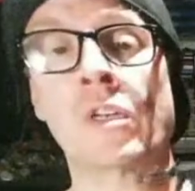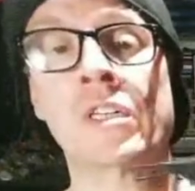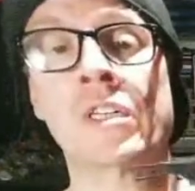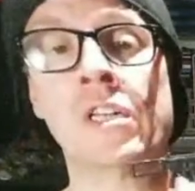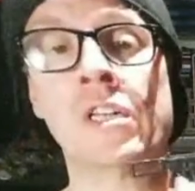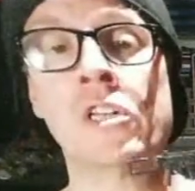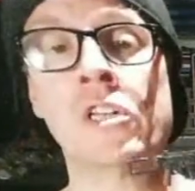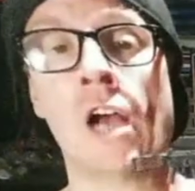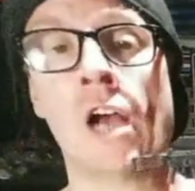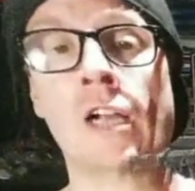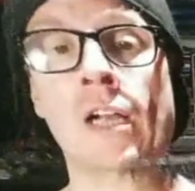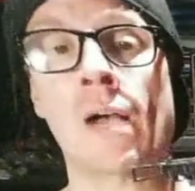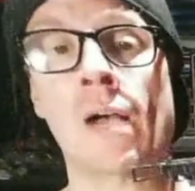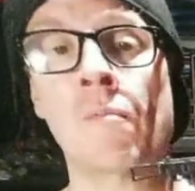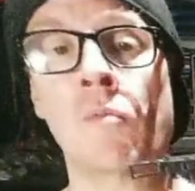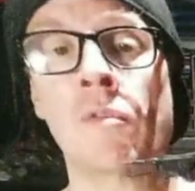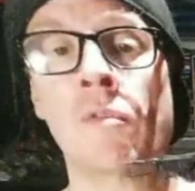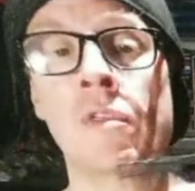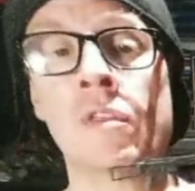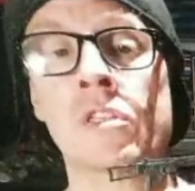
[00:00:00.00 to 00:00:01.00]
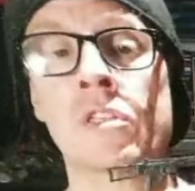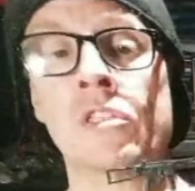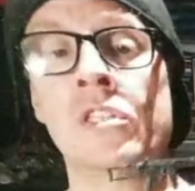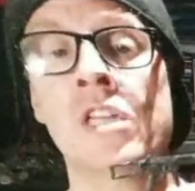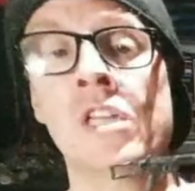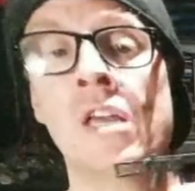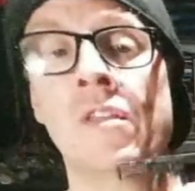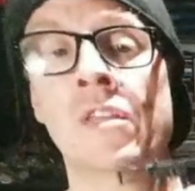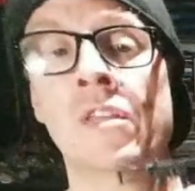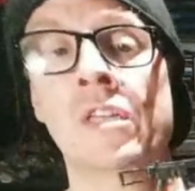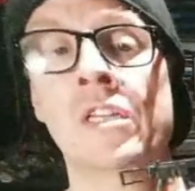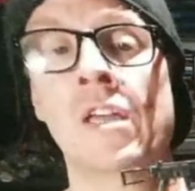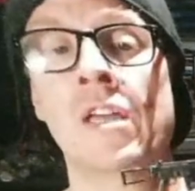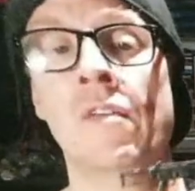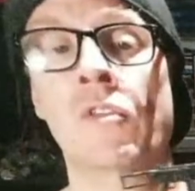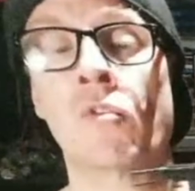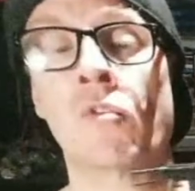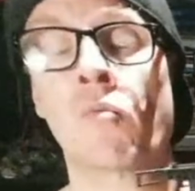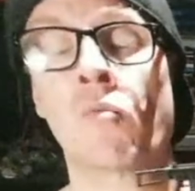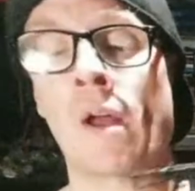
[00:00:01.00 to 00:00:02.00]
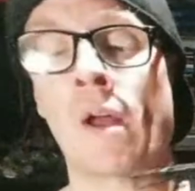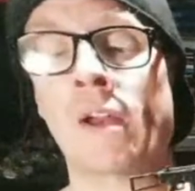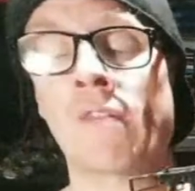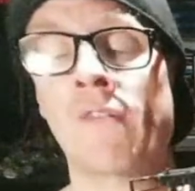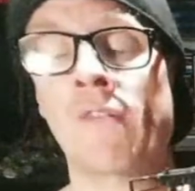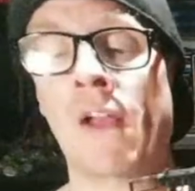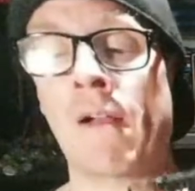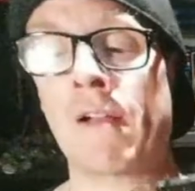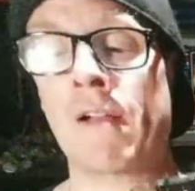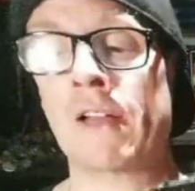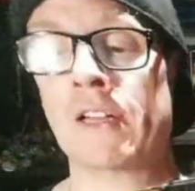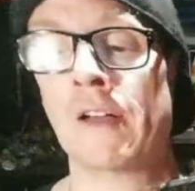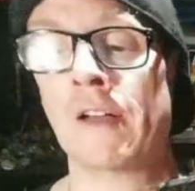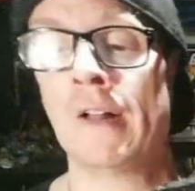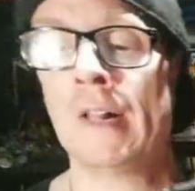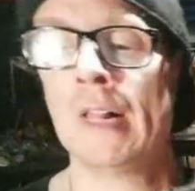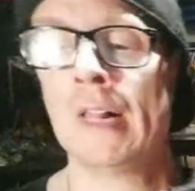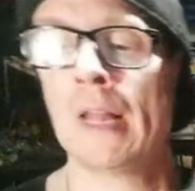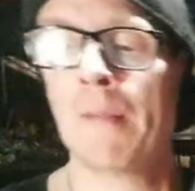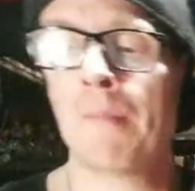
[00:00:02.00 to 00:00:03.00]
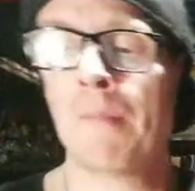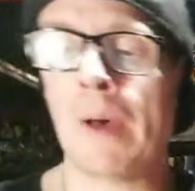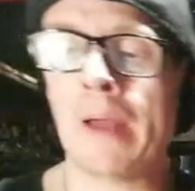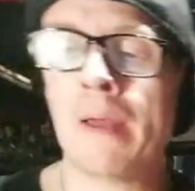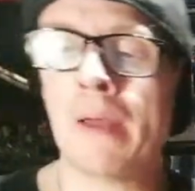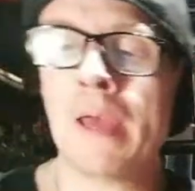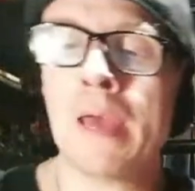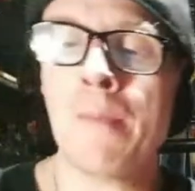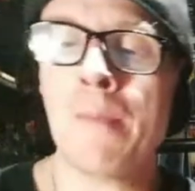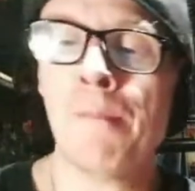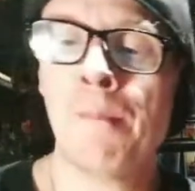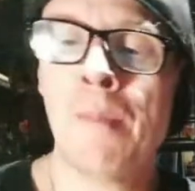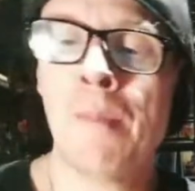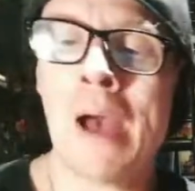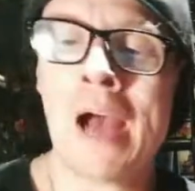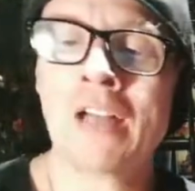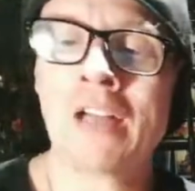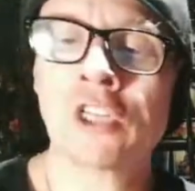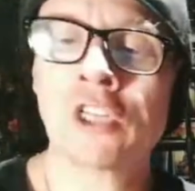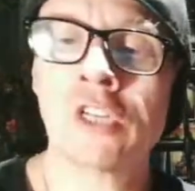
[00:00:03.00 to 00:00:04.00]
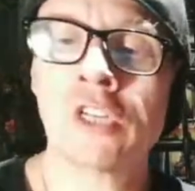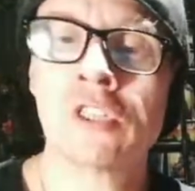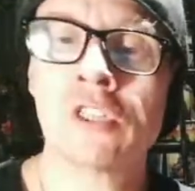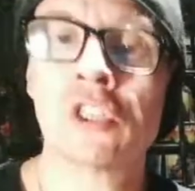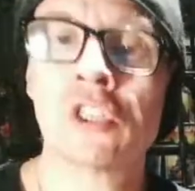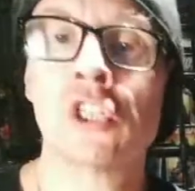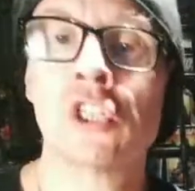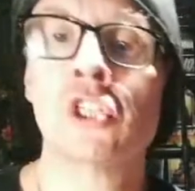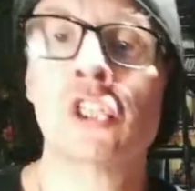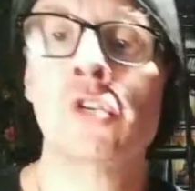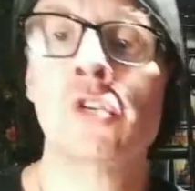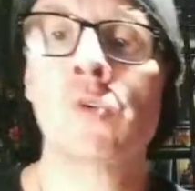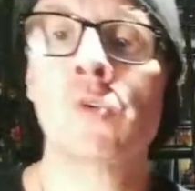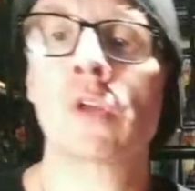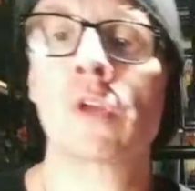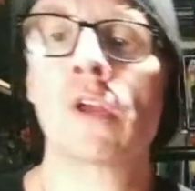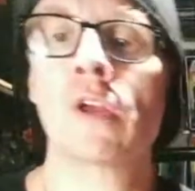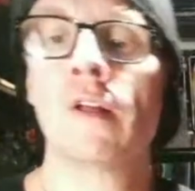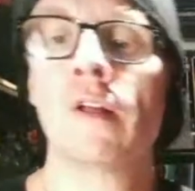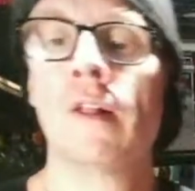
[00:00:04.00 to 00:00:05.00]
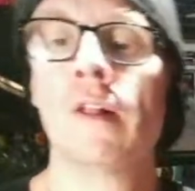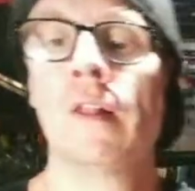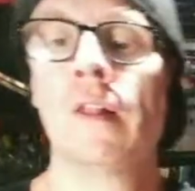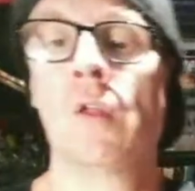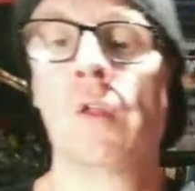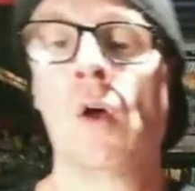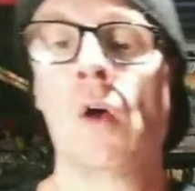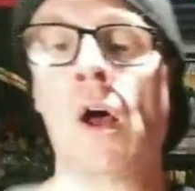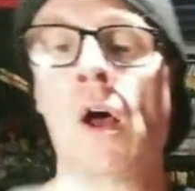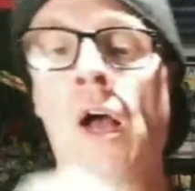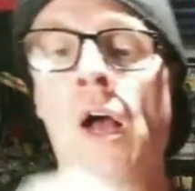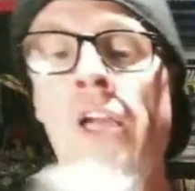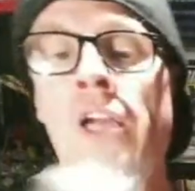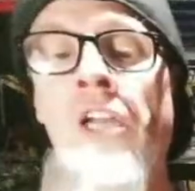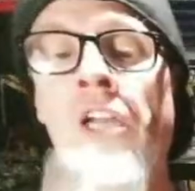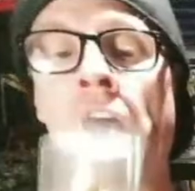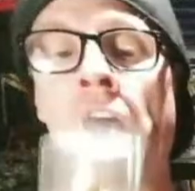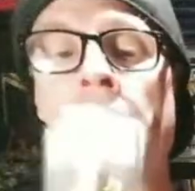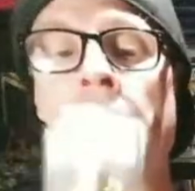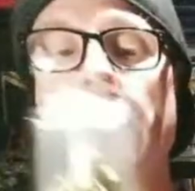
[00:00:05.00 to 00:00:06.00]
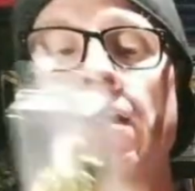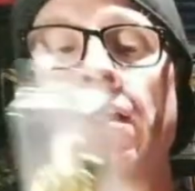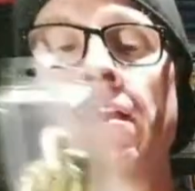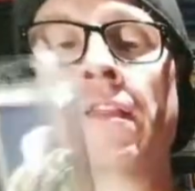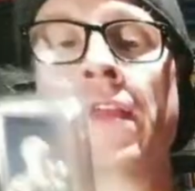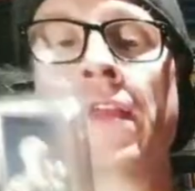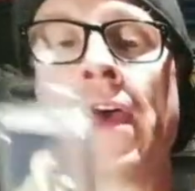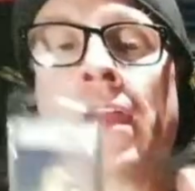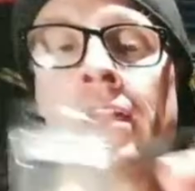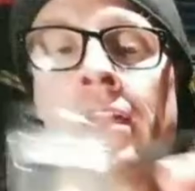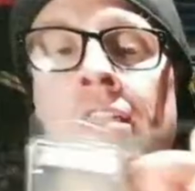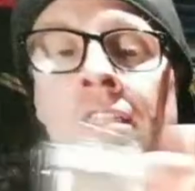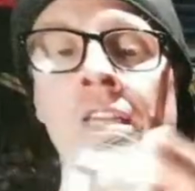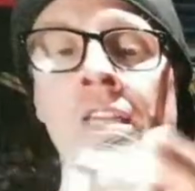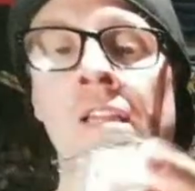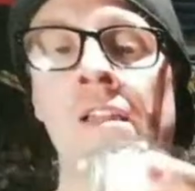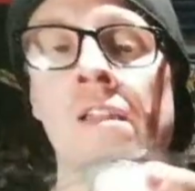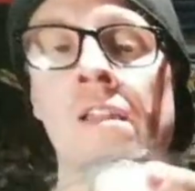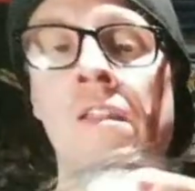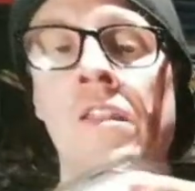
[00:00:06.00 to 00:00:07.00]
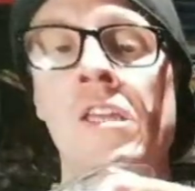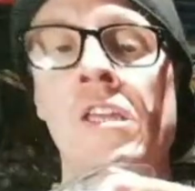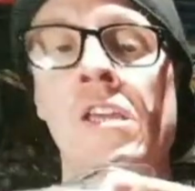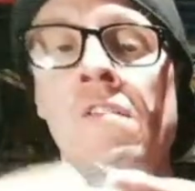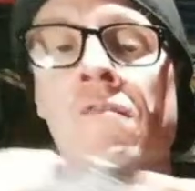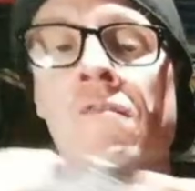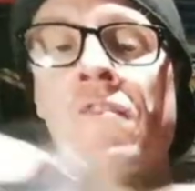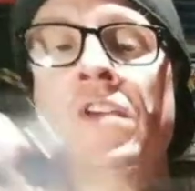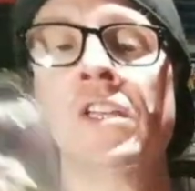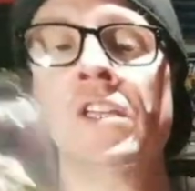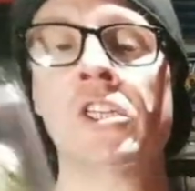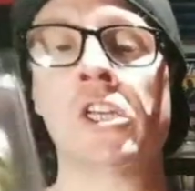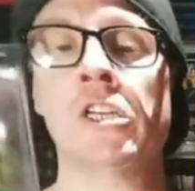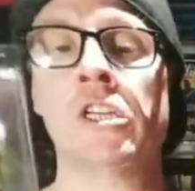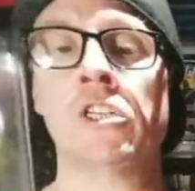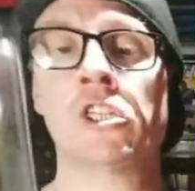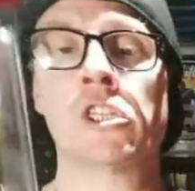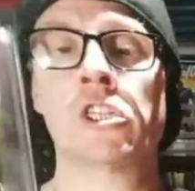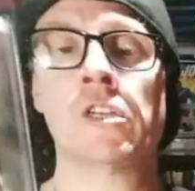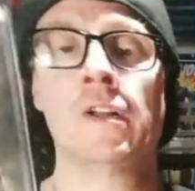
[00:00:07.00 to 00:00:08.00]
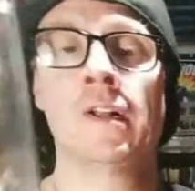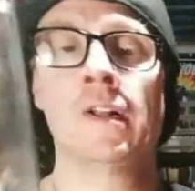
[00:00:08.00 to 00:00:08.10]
did not come with this. Neither did the running variant. But it matches the Duke gun that is in the vintage